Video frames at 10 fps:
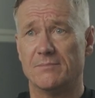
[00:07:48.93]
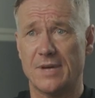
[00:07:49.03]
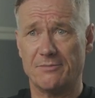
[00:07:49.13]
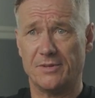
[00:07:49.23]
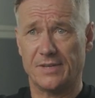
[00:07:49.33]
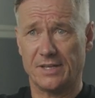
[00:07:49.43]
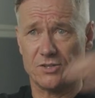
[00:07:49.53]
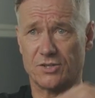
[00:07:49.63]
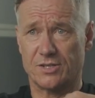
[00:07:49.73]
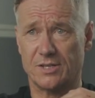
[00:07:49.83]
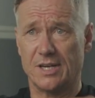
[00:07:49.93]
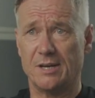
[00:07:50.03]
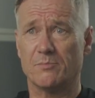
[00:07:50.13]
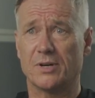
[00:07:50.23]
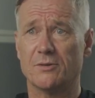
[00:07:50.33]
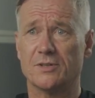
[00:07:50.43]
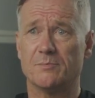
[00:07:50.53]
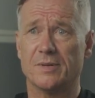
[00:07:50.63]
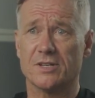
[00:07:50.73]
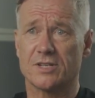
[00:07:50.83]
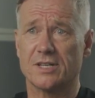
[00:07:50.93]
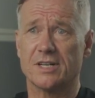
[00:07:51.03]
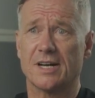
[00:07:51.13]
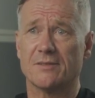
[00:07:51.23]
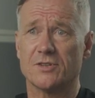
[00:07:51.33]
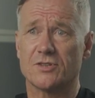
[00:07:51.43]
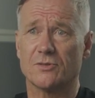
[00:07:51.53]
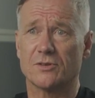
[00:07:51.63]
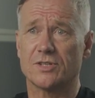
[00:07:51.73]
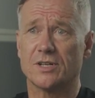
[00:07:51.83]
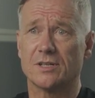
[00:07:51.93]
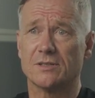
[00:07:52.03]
everything just imploded because I didn't have the structure.